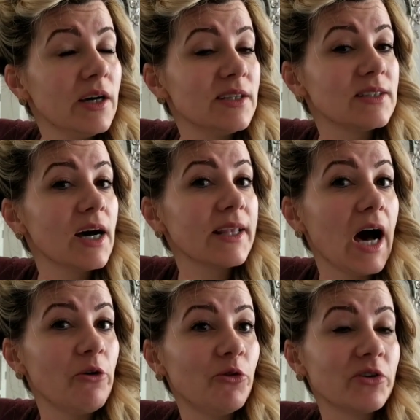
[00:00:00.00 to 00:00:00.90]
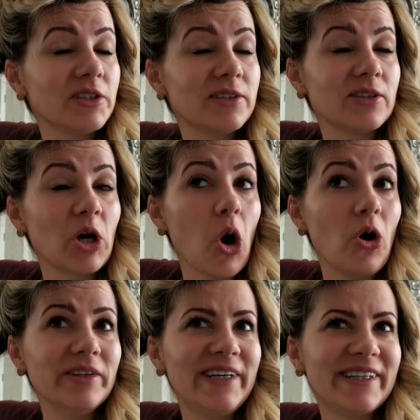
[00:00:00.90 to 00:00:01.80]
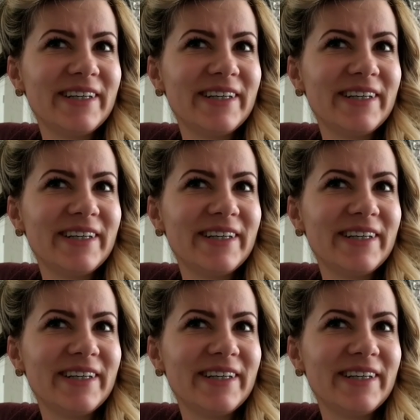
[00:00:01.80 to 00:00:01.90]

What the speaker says: He's got half of his teeth gone,